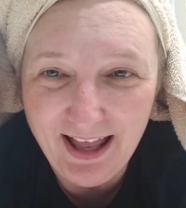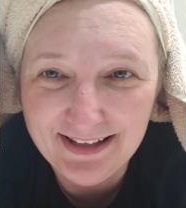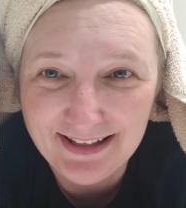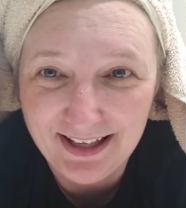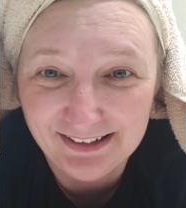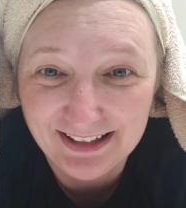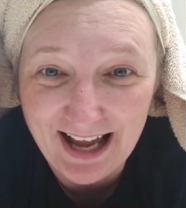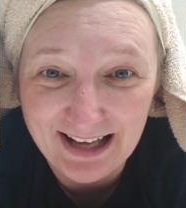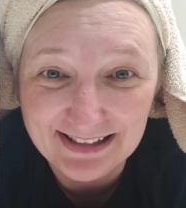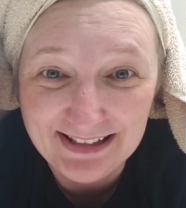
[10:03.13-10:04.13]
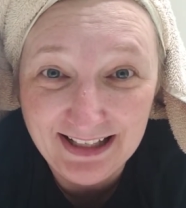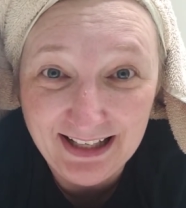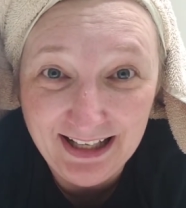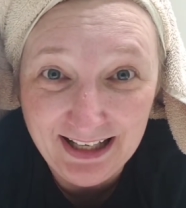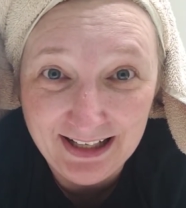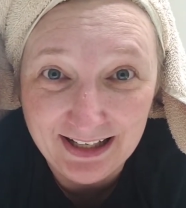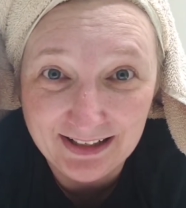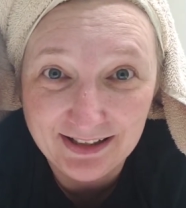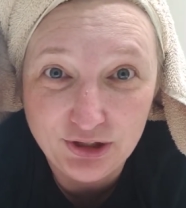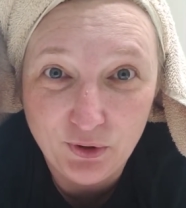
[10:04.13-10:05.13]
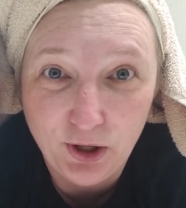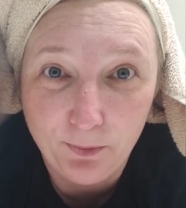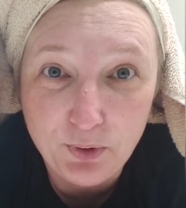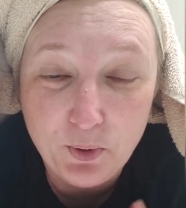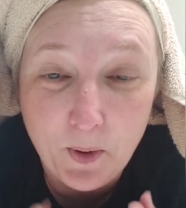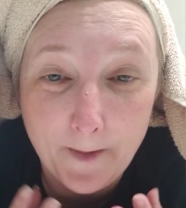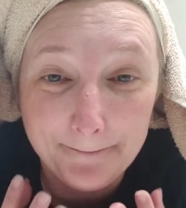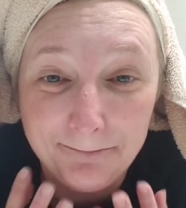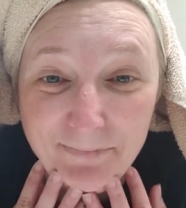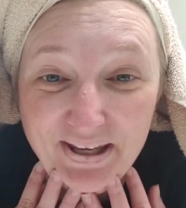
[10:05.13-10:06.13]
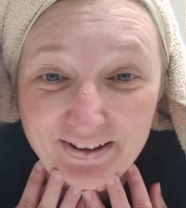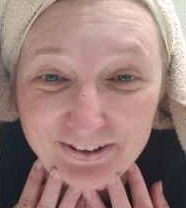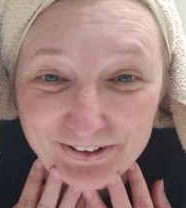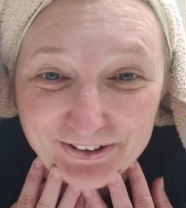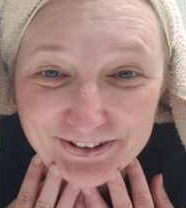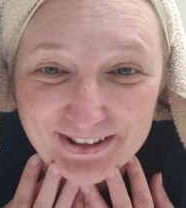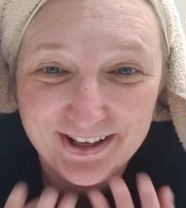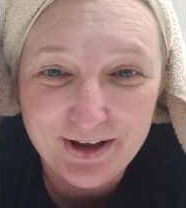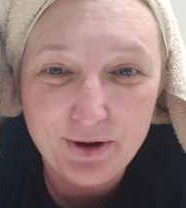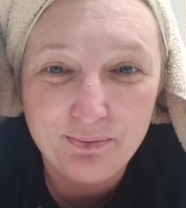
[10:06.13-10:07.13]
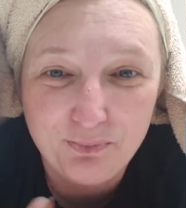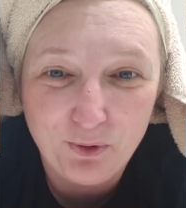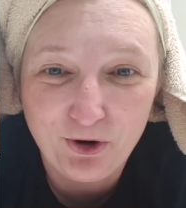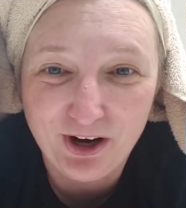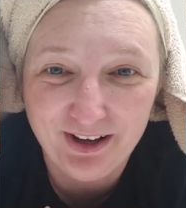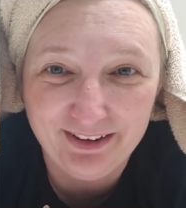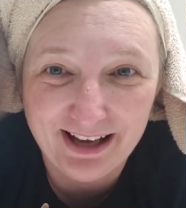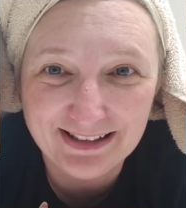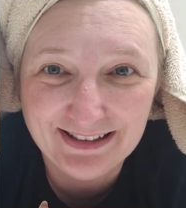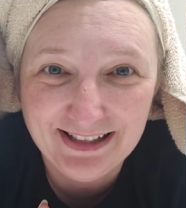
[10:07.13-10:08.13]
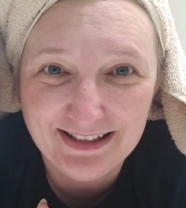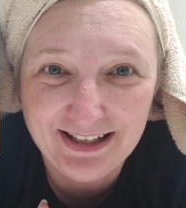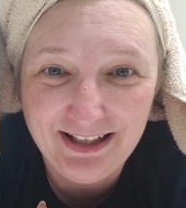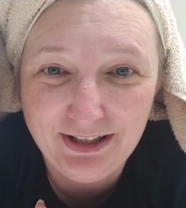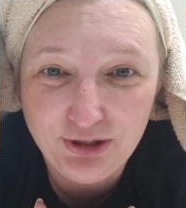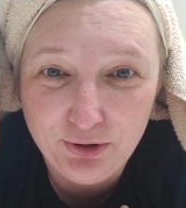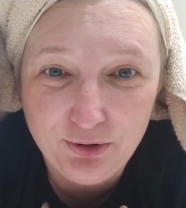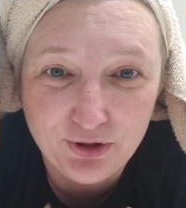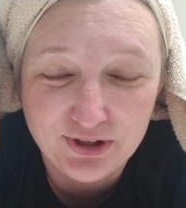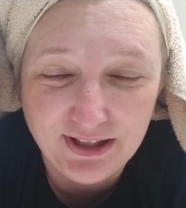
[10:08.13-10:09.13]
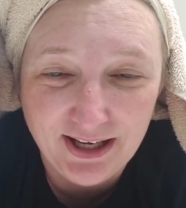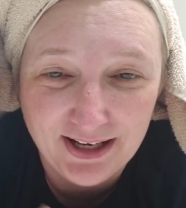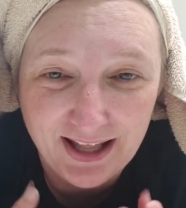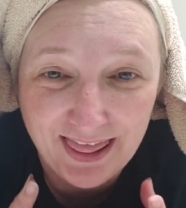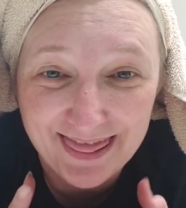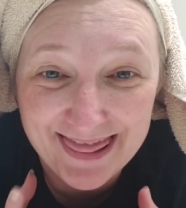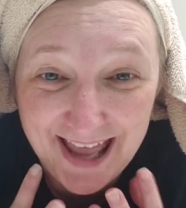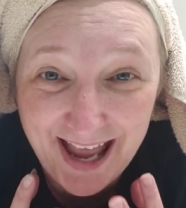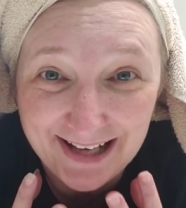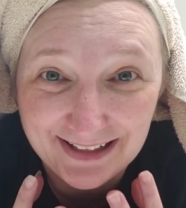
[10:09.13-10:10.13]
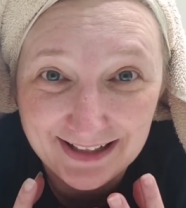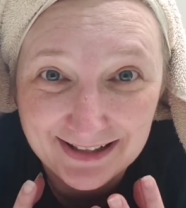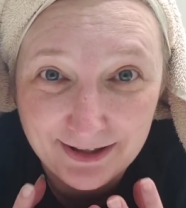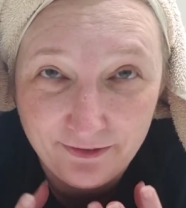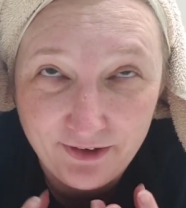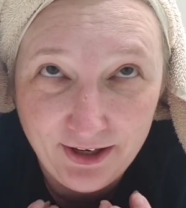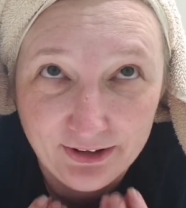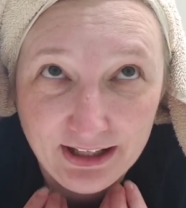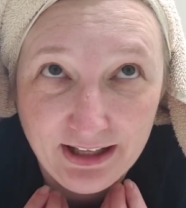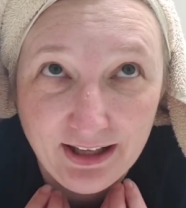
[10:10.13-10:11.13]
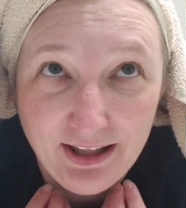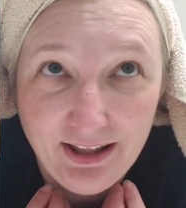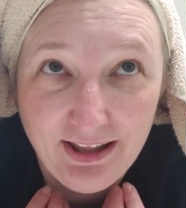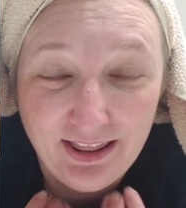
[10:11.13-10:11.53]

has elastin in it to help you build more elasticity to your skin. And that is the feeling